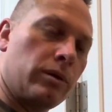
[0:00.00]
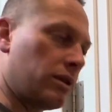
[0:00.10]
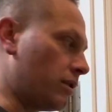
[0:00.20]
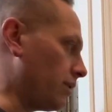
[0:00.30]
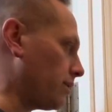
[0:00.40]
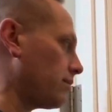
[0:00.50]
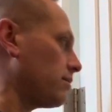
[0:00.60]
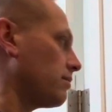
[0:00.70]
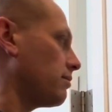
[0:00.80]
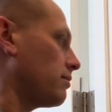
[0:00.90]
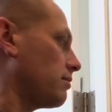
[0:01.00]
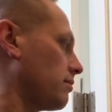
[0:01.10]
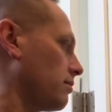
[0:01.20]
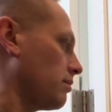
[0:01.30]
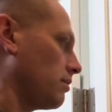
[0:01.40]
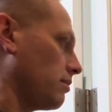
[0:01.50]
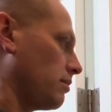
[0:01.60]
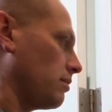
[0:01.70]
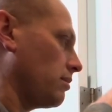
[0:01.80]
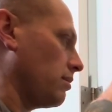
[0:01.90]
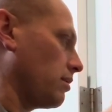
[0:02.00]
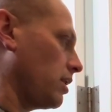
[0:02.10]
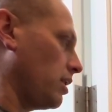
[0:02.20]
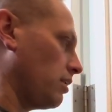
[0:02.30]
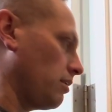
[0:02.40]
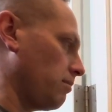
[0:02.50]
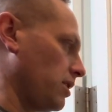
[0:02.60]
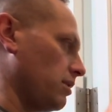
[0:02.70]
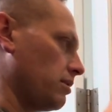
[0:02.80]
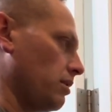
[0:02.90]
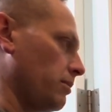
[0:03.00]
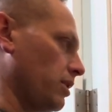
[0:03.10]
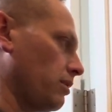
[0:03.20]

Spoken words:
notice. Okay, please tell me.